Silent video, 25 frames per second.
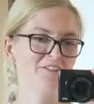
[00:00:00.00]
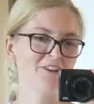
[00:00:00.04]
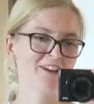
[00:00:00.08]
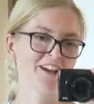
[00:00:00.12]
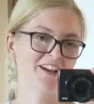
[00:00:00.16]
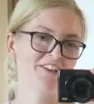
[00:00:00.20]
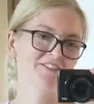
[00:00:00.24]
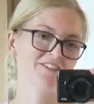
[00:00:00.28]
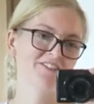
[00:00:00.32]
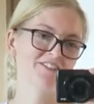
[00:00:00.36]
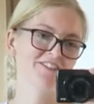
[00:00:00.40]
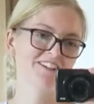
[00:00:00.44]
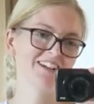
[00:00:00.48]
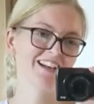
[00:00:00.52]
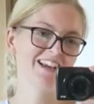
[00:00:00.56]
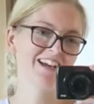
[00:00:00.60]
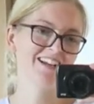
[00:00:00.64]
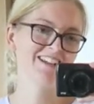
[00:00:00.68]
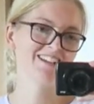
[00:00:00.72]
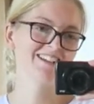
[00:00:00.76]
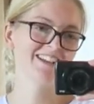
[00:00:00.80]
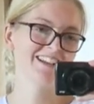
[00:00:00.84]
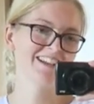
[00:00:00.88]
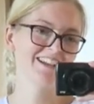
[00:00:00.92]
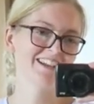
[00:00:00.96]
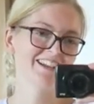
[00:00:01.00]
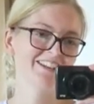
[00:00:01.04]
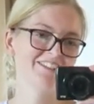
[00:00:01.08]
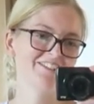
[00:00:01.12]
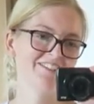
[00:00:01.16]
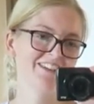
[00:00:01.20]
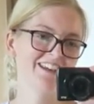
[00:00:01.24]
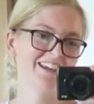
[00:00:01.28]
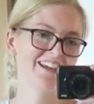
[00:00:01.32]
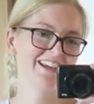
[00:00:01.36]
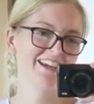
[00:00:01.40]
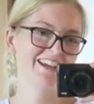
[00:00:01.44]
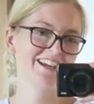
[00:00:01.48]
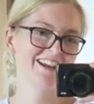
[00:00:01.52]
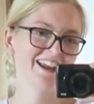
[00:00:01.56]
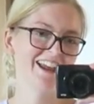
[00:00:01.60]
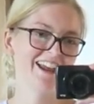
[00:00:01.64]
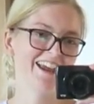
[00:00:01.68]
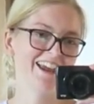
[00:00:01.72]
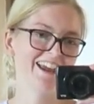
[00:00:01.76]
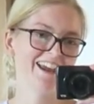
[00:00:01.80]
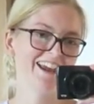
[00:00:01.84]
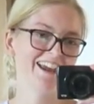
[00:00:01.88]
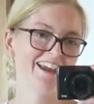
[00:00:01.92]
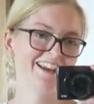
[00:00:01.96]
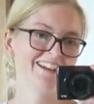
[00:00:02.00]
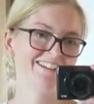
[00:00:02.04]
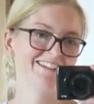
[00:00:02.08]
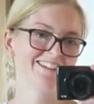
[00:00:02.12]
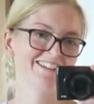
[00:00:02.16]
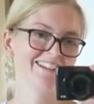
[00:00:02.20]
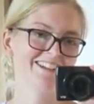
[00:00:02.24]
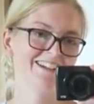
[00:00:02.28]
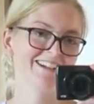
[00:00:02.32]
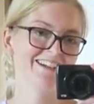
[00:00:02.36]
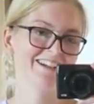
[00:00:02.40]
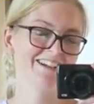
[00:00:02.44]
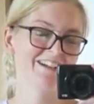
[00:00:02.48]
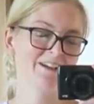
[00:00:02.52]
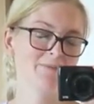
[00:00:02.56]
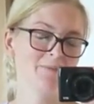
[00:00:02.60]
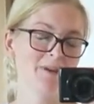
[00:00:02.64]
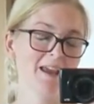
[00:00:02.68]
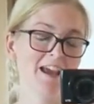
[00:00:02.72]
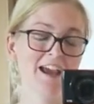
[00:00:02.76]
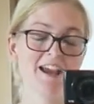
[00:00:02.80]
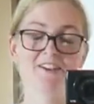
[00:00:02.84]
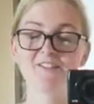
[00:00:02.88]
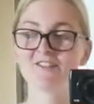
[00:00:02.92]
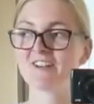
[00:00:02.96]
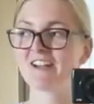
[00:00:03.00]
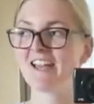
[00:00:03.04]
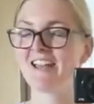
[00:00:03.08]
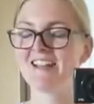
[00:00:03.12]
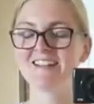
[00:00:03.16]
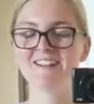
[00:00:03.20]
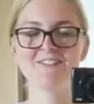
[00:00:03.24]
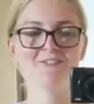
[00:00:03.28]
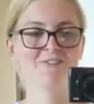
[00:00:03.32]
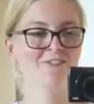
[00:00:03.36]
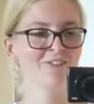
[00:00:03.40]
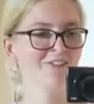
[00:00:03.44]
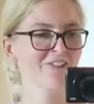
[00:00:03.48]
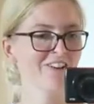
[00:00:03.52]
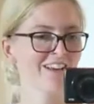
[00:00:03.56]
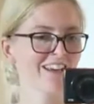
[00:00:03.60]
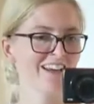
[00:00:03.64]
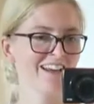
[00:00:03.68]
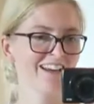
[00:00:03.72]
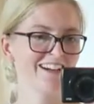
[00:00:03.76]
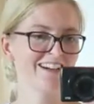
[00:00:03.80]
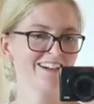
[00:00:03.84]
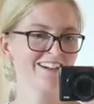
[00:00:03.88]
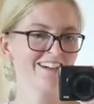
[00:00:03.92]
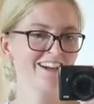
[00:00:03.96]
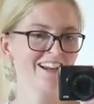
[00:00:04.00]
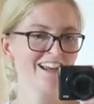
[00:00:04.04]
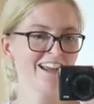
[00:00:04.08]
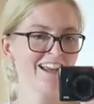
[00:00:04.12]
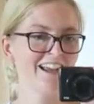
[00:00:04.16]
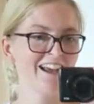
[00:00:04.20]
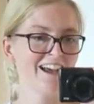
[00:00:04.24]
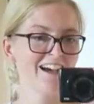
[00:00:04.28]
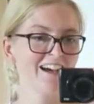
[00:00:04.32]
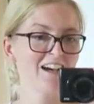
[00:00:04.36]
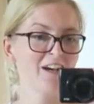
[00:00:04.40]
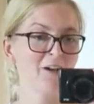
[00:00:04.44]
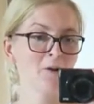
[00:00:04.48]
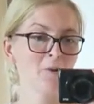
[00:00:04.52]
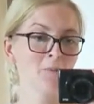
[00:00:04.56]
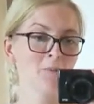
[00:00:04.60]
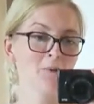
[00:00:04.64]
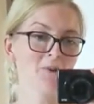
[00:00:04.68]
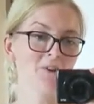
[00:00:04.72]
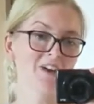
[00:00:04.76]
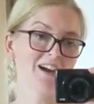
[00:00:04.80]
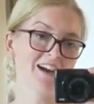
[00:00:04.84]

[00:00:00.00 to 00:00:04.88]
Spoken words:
will have a relaxing evening, and yeah, I will end the vlog here. I hope you